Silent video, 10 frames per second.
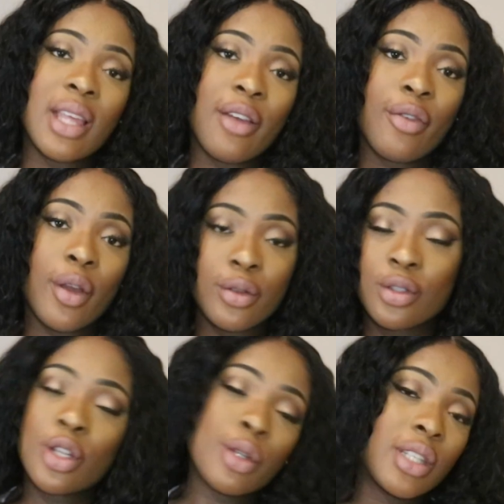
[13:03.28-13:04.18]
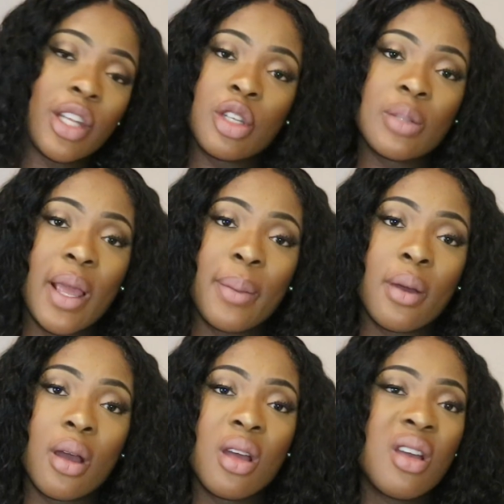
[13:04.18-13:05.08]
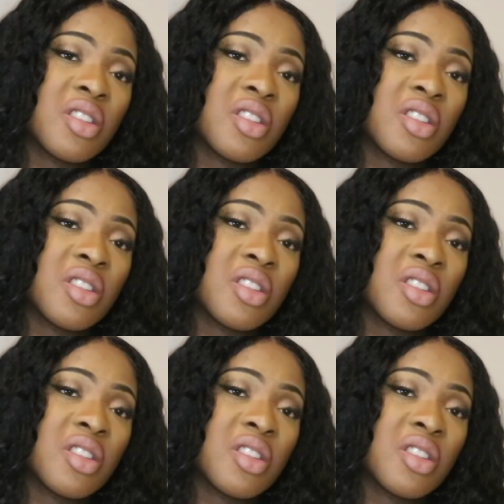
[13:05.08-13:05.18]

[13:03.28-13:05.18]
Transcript: to their phones, glued to their newspaper.